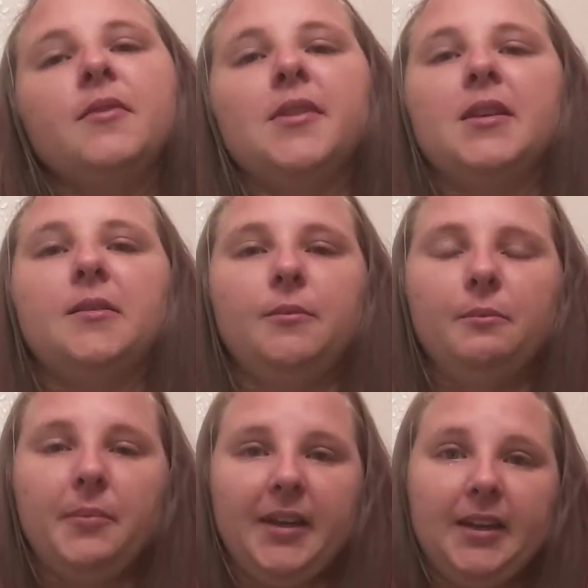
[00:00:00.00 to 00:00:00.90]

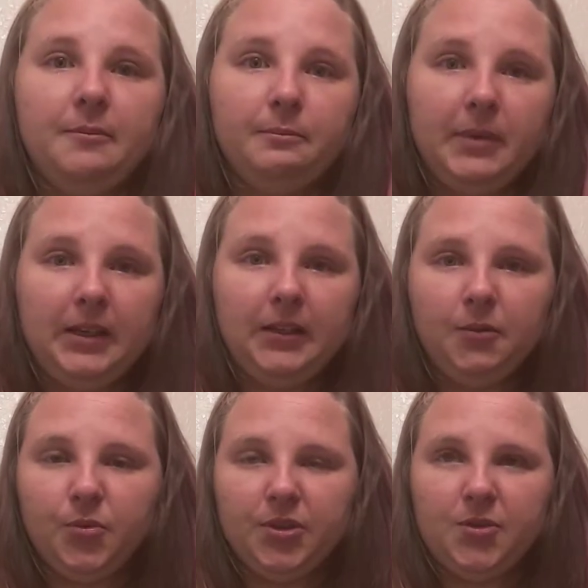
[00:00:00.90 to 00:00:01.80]
then plan
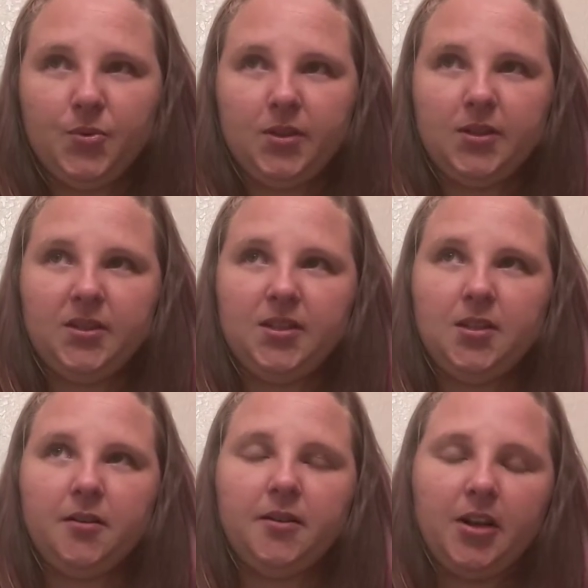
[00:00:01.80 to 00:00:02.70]
B, which was
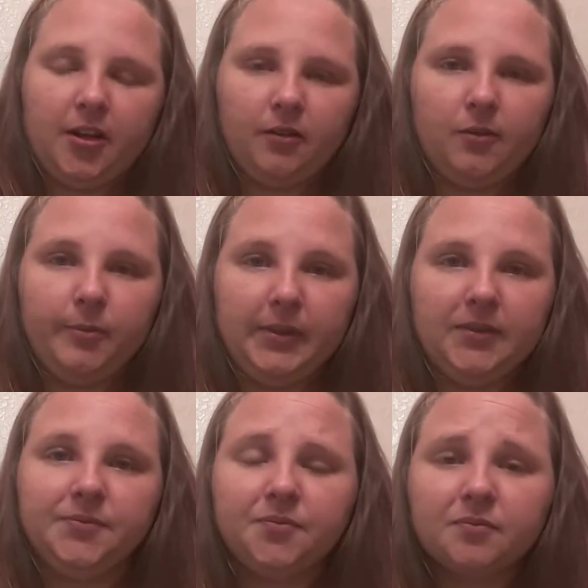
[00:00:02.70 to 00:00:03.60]
cut her
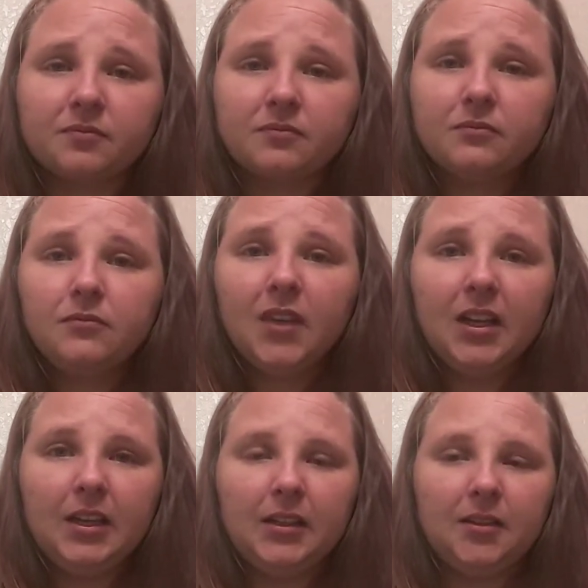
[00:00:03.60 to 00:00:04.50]
open
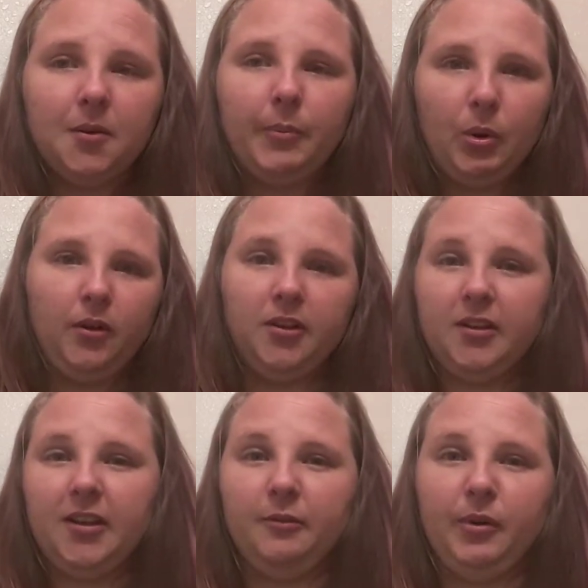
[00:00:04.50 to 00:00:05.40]
and pull
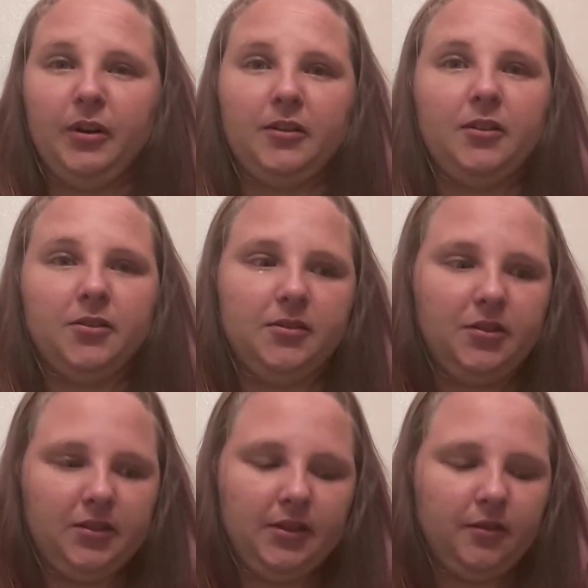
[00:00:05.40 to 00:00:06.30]
it apart
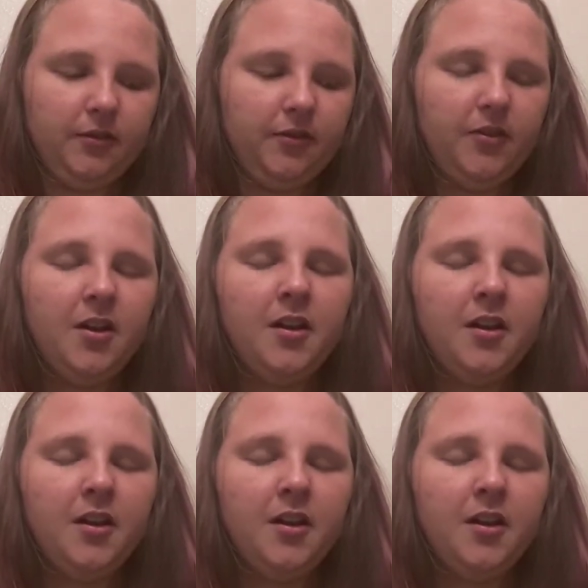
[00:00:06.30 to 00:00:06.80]
herself.